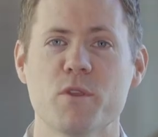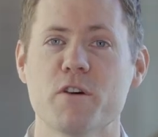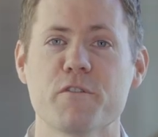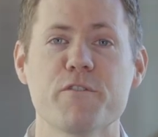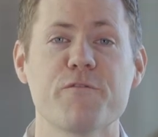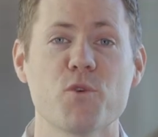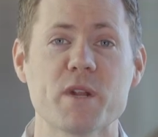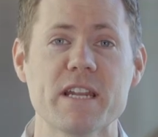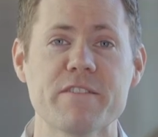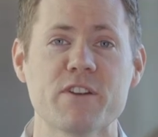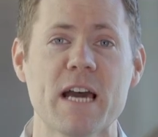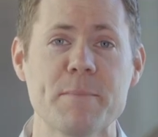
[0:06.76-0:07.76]
With over 40
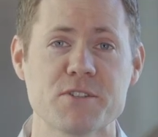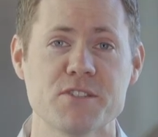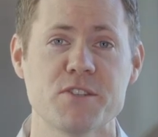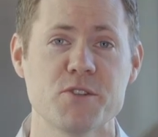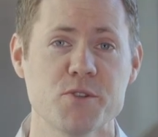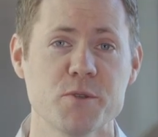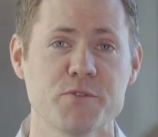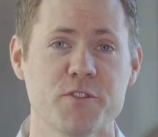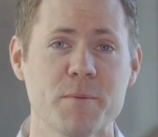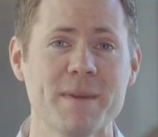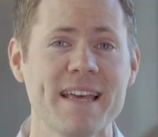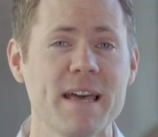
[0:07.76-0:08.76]
different options to choose
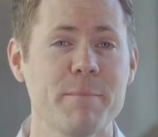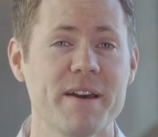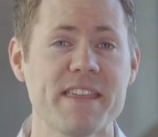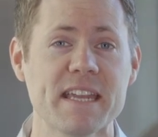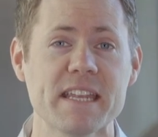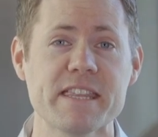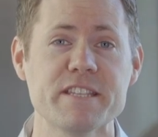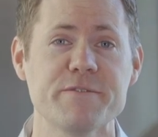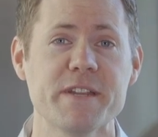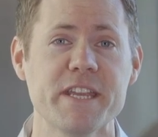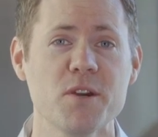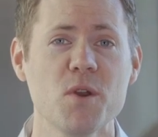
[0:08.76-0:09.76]
from, by the end of this
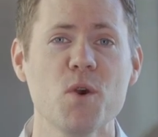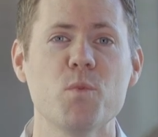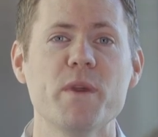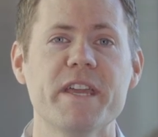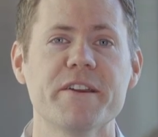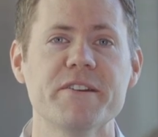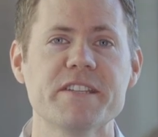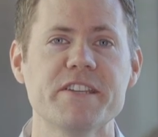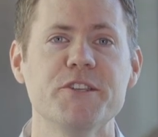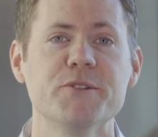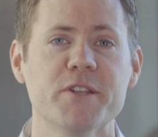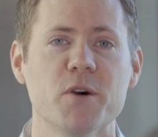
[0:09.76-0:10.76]
video, we guarantee
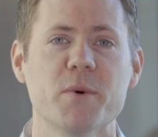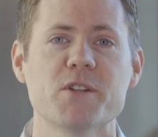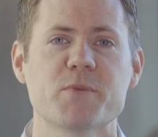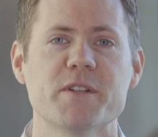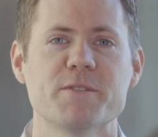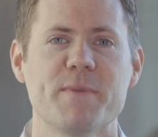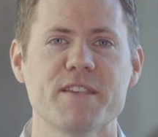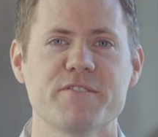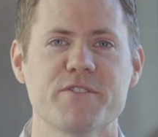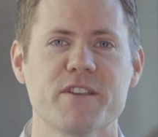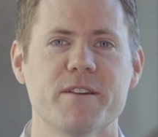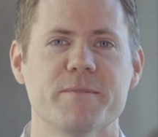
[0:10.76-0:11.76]
you'll know which one's
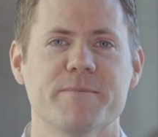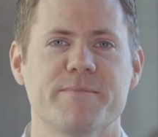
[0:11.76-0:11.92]
best for you.